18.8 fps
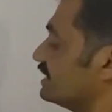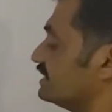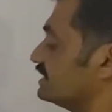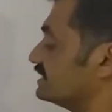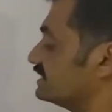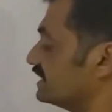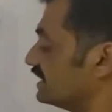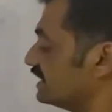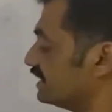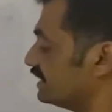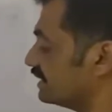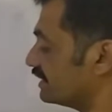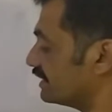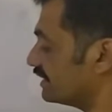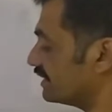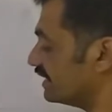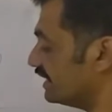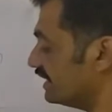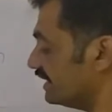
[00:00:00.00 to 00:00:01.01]
is the
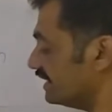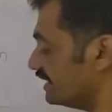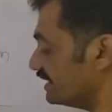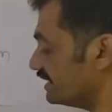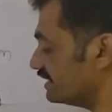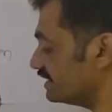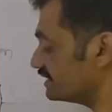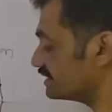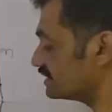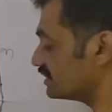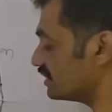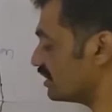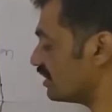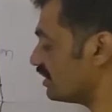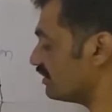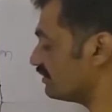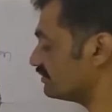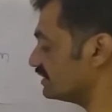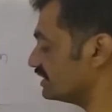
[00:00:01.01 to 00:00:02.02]
radius
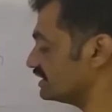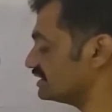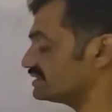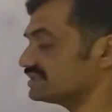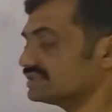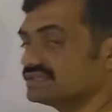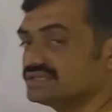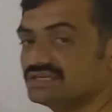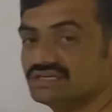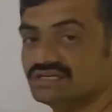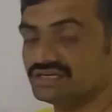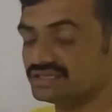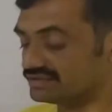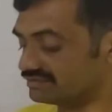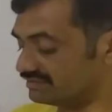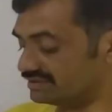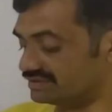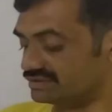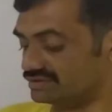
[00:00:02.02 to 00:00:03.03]
of this
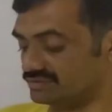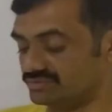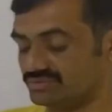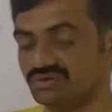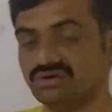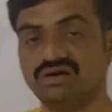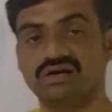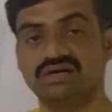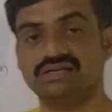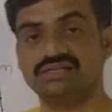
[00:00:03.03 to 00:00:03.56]
liquid drop.